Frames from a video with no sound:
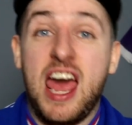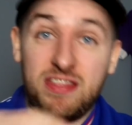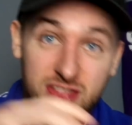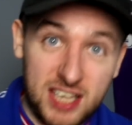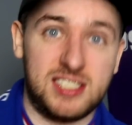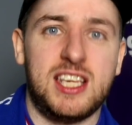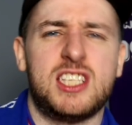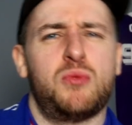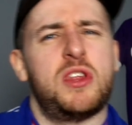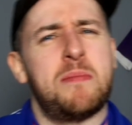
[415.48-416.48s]
in this
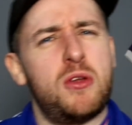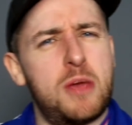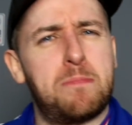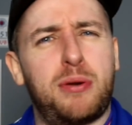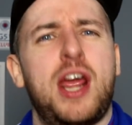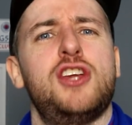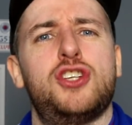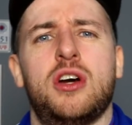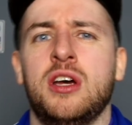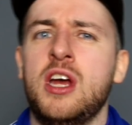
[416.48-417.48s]
season with the amount of
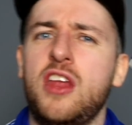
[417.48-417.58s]
pressure